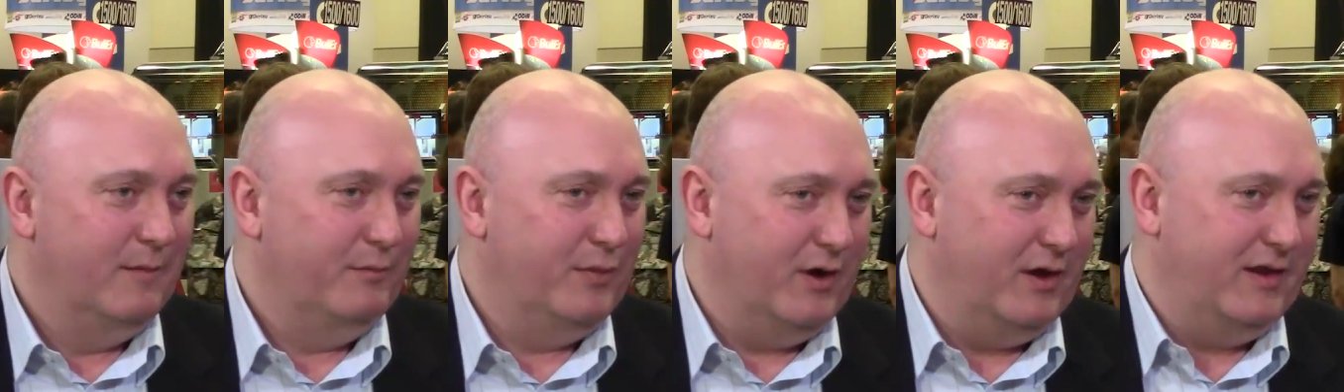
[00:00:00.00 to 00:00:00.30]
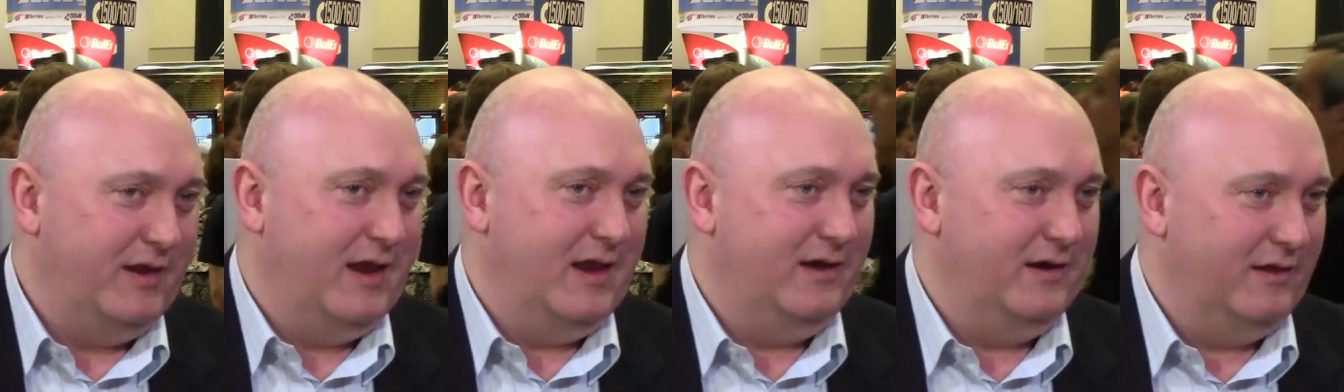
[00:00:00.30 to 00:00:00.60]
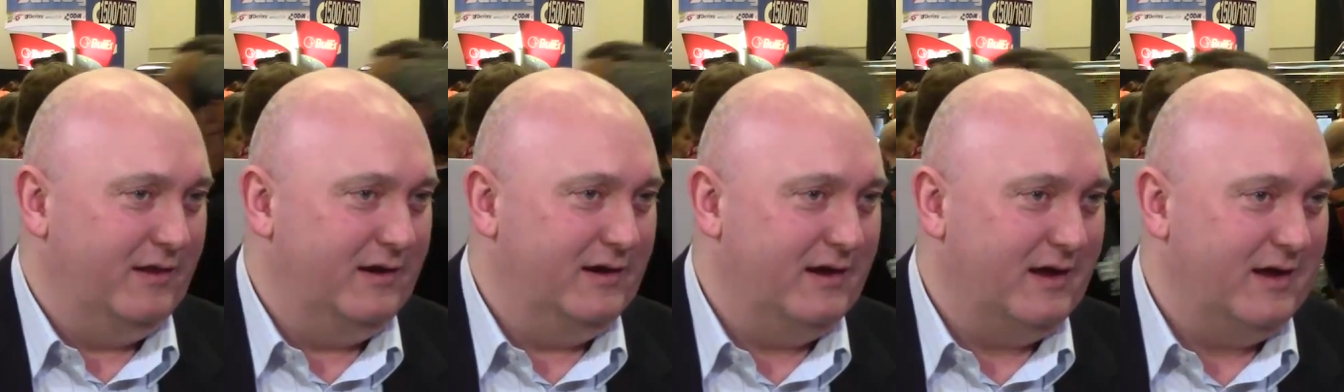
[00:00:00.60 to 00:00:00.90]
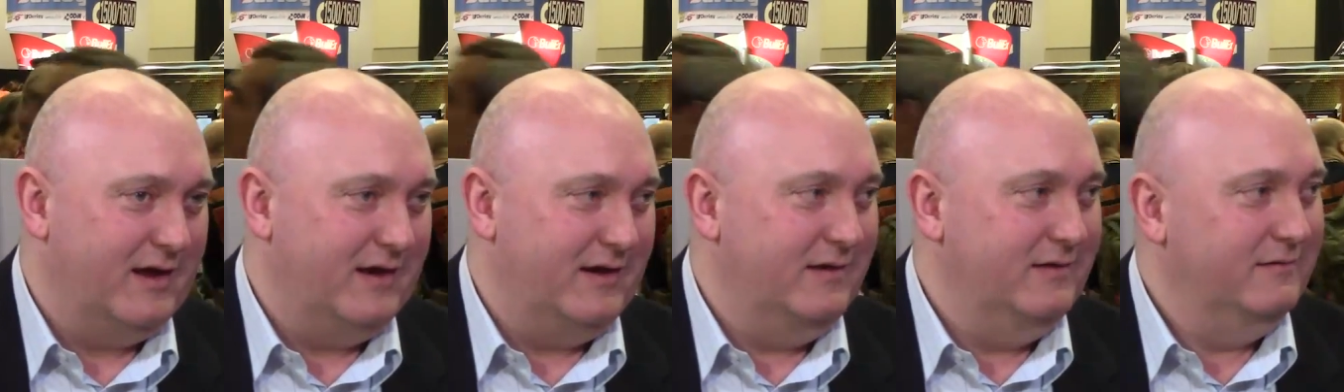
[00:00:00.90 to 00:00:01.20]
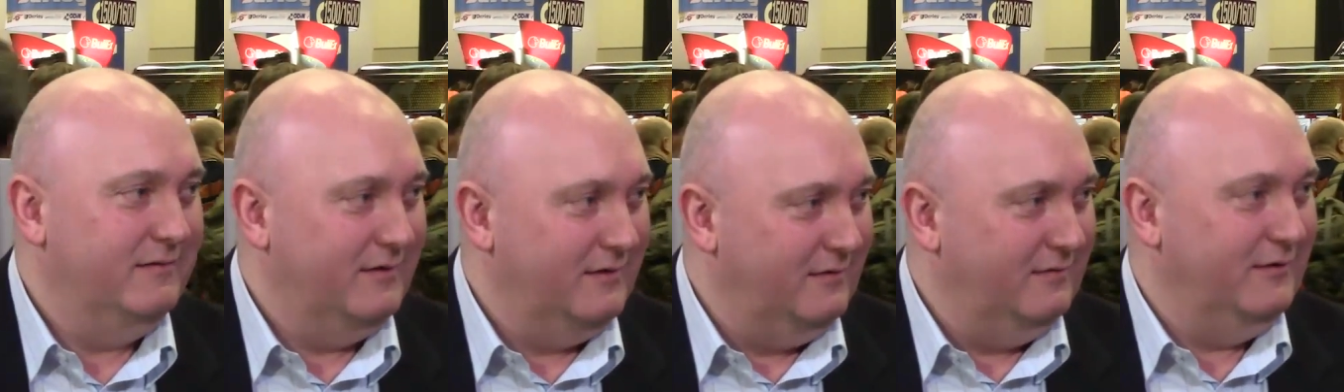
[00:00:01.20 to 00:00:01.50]
But at the end of the day,
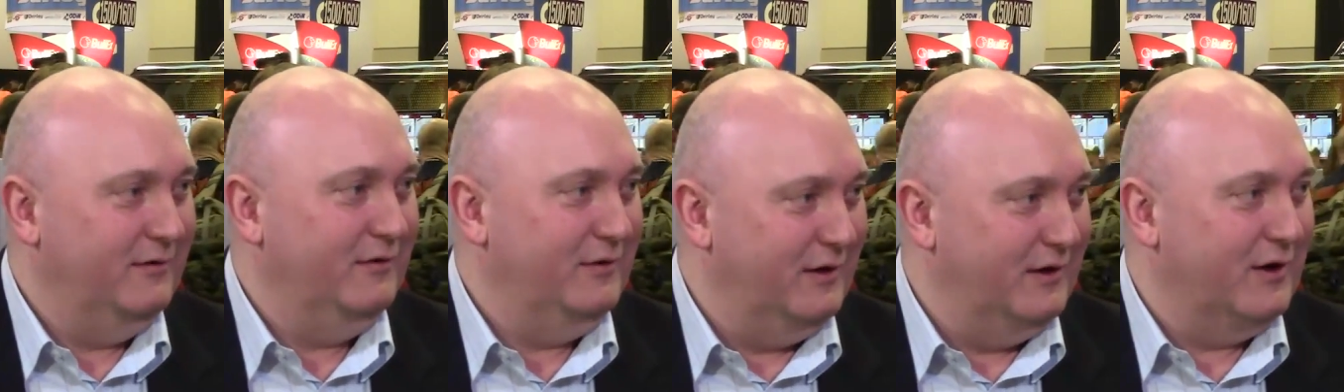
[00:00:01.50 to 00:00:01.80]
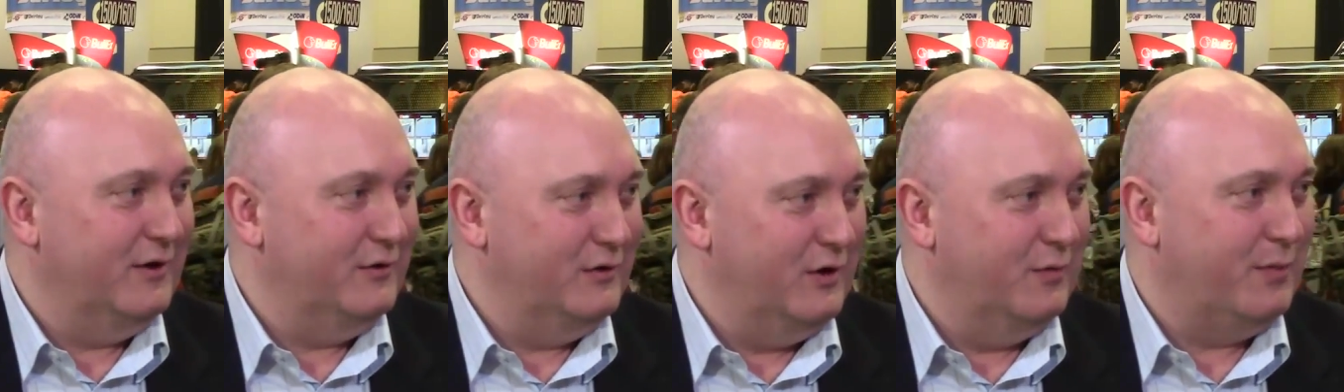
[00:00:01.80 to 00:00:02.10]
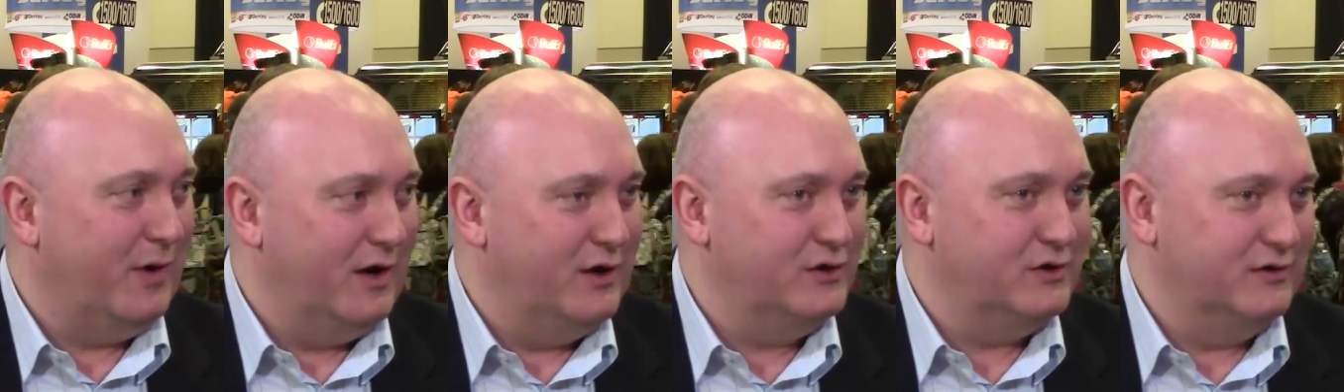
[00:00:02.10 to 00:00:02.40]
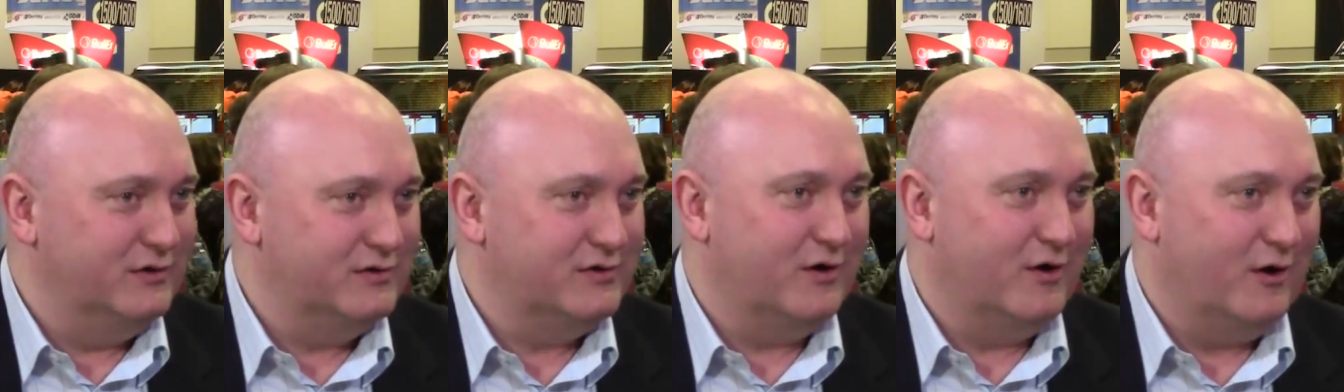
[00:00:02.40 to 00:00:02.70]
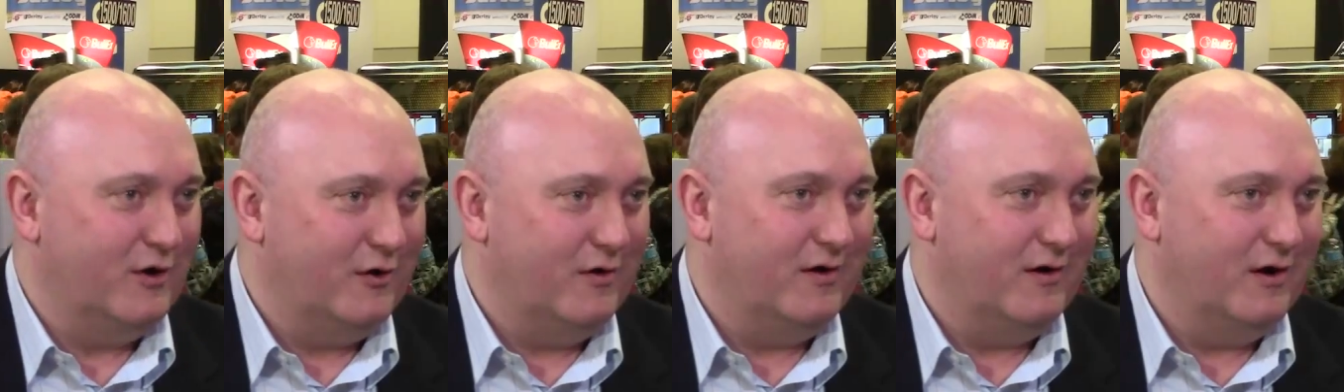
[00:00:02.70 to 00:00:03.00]
you know, your patients
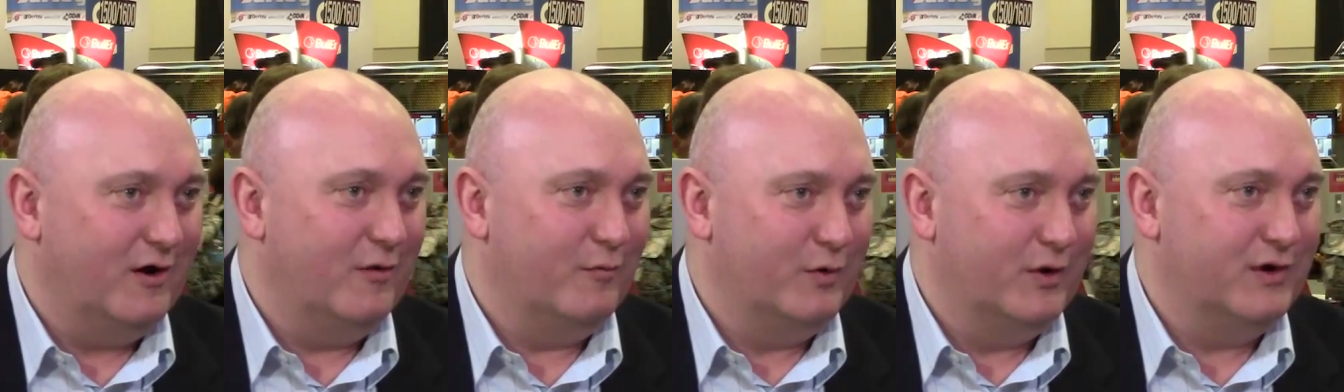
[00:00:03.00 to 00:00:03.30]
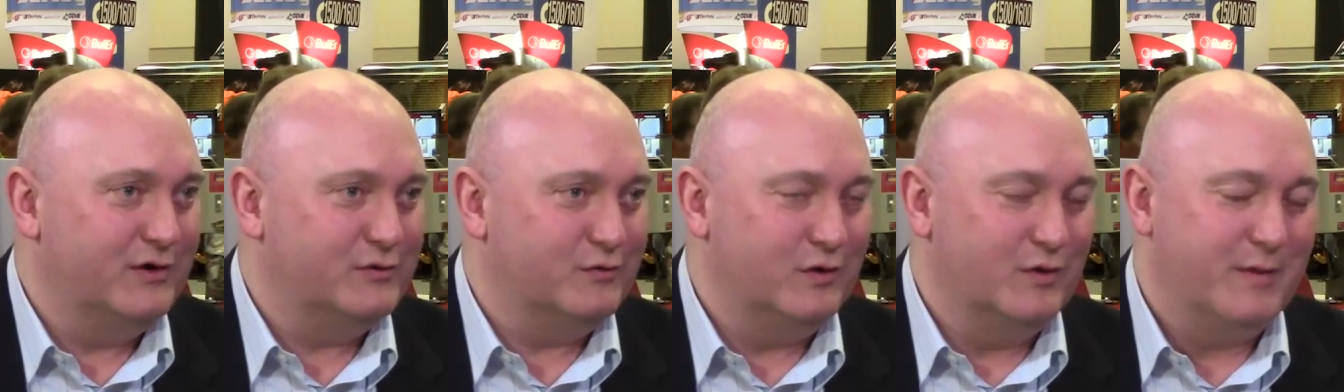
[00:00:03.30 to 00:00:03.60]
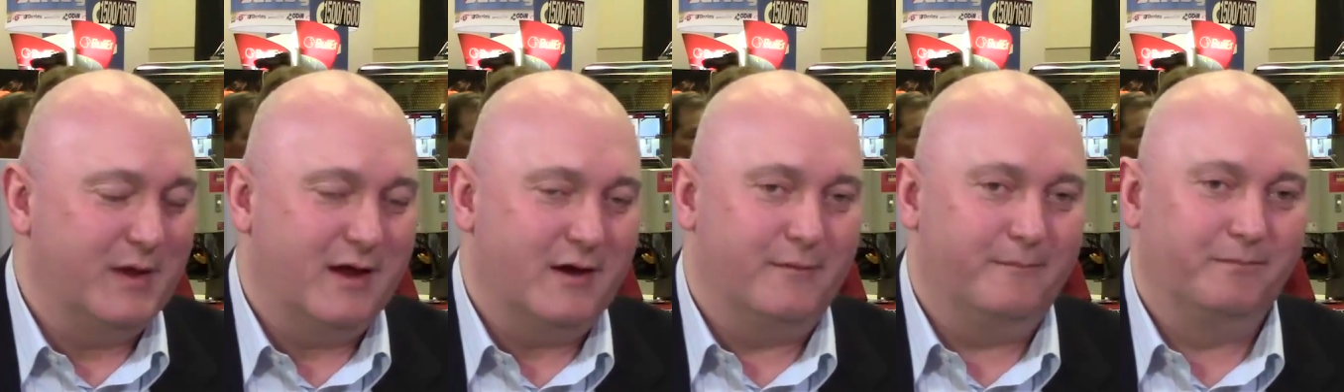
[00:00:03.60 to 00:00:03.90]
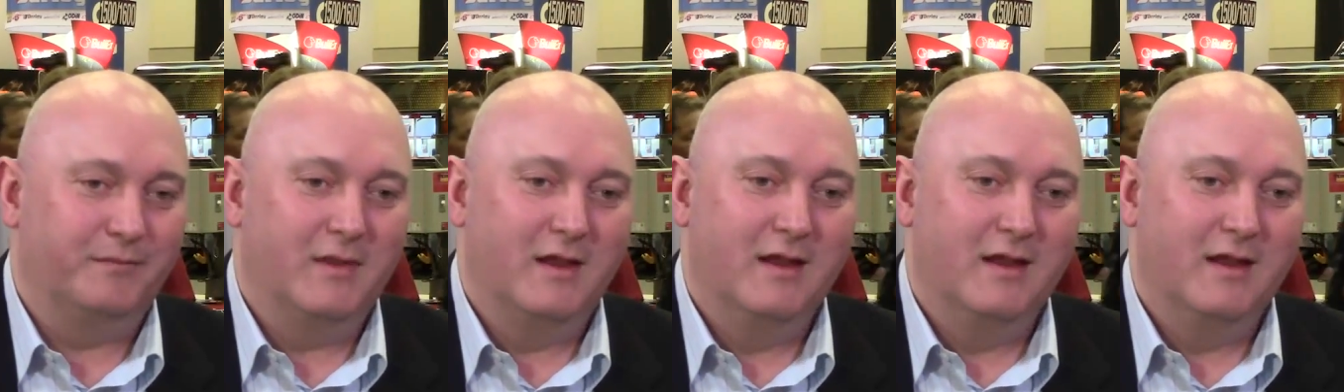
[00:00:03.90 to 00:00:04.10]
are what it's all about.